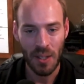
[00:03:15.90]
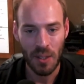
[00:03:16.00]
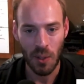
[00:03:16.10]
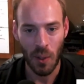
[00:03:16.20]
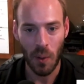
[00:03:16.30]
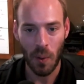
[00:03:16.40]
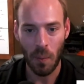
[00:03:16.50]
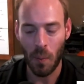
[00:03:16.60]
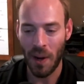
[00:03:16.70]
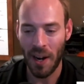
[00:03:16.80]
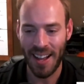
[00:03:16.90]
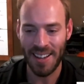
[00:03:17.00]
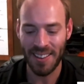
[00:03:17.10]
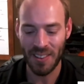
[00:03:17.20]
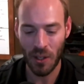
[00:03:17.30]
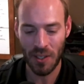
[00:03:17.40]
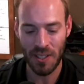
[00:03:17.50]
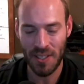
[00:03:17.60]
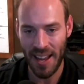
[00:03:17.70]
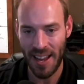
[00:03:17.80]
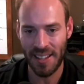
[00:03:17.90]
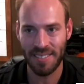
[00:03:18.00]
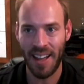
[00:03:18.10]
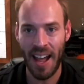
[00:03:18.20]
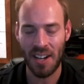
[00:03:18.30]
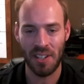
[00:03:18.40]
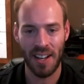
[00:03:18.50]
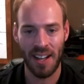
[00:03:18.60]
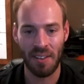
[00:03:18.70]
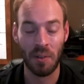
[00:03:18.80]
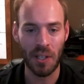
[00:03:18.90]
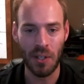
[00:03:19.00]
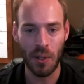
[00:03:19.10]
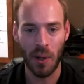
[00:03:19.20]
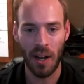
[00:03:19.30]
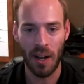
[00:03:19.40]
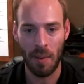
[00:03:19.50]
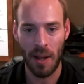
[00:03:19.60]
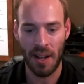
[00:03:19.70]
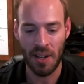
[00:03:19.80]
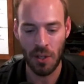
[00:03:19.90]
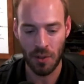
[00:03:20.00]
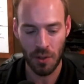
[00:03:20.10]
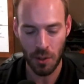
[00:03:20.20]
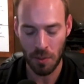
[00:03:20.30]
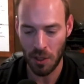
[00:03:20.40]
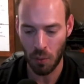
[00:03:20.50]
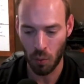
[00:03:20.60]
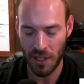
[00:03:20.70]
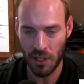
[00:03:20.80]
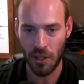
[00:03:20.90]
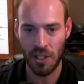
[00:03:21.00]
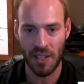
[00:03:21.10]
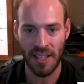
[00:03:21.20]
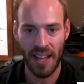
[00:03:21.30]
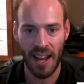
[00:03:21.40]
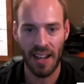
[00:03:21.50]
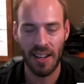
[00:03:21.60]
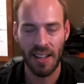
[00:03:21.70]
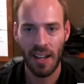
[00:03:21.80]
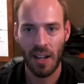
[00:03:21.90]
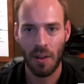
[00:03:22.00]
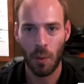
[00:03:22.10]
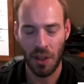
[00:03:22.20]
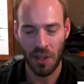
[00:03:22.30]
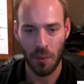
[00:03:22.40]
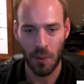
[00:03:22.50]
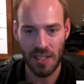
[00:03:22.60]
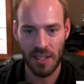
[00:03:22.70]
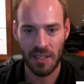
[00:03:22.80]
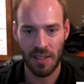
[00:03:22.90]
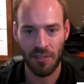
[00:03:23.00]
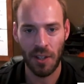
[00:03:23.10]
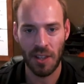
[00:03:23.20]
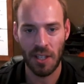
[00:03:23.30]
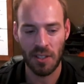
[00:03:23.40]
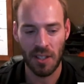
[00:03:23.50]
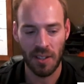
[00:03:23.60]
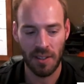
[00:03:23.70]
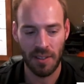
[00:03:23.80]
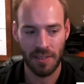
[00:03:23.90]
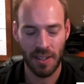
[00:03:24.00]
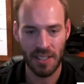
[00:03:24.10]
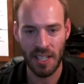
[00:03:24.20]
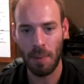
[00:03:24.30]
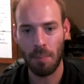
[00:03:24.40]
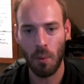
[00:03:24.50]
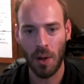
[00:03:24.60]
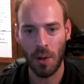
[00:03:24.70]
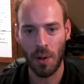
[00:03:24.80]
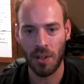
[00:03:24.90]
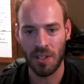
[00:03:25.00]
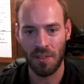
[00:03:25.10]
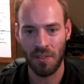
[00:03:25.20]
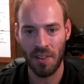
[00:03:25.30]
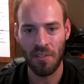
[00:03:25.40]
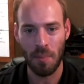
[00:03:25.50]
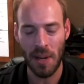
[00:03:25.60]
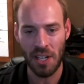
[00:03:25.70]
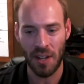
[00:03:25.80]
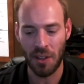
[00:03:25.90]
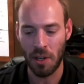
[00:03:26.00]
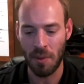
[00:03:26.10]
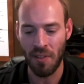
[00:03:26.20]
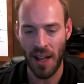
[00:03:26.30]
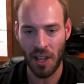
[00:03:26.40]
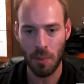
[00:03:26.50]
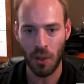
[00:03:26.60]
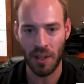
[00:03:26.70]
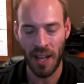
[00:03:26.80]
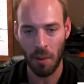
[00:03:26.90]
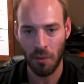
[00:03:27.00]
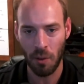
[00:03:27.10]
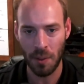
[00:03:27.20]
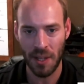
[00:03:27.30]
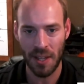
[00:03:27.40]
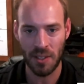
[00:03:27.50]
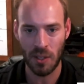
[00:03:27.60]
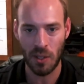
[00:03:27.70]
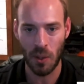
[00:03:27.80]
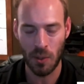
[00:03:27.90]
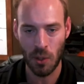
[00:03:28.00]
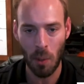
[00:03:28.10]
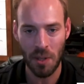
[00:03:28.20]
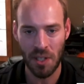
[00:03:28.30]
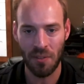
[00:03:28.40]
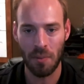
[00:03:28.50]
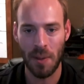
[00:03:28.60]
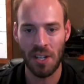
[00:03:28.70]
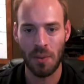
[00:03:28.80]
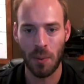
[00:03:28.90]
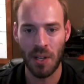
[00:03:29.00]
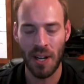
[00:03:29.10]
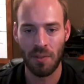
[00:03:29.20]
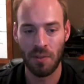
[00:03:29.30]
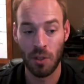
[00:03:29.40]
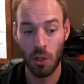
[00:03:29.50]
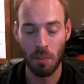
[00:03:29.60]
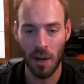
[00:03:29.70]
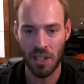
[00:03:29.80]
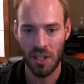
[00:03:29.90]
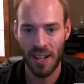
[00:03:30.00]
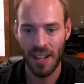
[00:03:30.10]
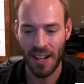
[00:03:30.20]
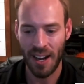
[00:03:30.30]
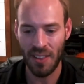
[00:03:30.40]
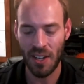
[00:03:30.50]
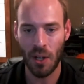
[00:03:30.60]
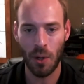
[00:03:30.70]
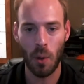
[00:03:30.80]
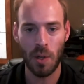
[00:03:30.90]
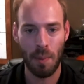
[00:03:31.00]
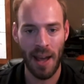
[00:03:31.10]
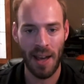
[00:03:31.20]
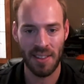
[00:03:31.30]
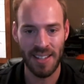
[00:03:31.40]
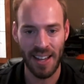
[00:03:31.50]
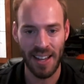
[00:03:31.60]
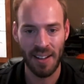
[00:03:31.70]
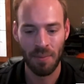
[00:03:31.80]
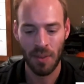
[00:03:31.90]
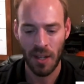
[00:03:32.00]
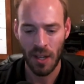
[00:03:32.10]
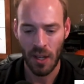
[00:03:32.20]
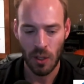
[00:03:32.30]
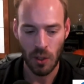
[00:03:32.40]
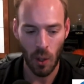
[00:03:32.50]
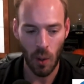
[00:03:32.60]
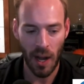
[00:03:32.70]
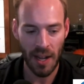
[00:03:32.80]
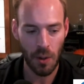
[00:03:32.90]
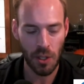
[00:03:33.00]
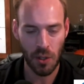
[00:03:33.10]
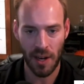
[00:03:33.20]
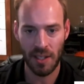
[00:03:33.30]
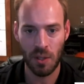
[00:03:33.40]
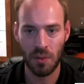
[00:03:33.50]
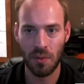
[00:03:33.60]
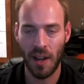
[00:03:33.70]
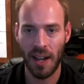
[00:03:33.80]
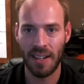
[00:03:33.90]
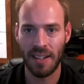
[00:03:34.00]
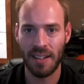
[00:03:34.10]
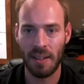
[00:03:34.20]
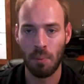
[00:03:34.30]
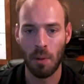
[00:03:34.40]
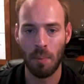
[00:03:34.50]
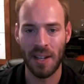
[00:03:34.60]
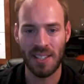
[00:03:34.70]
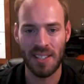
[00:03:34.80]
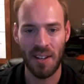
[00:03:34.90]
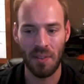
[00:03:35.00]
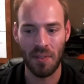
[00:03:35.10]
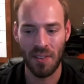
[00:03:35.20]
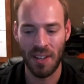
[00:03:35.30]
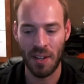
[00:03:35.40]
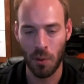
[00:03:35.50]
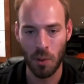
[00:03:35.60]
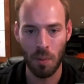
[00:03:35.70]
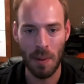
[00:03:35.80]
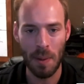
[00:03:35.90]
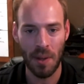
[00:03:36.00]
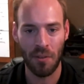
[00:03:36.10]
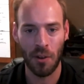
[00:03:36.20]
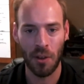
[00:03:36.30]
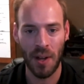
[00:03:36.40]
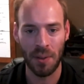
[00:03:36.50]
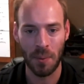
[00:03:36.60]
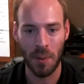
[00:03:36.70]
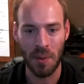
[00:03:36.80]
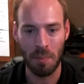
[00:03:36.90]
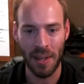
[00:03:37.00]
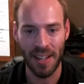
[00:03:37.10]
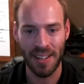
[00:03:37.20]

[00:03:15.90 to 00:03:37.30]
So when I look to take action, I really do. I do as much research as I can within reason, because I feel like there's a tipping point where there's enough information out there to be valuable and helpful, but then there's also so much information where you can have too much and then you don't know which path to take. So I always try to find and put myself in a room with people that are further down the road than me.